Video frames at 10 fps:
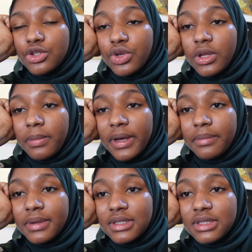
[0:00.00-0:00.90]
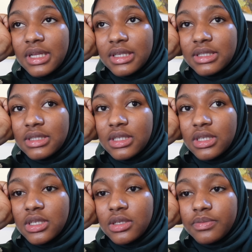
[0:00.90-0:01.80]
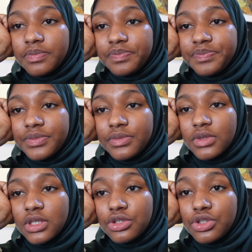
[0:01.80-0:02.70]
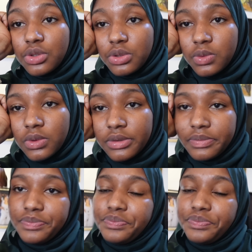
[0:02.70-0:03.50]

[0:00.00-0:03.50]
doing my business as usual.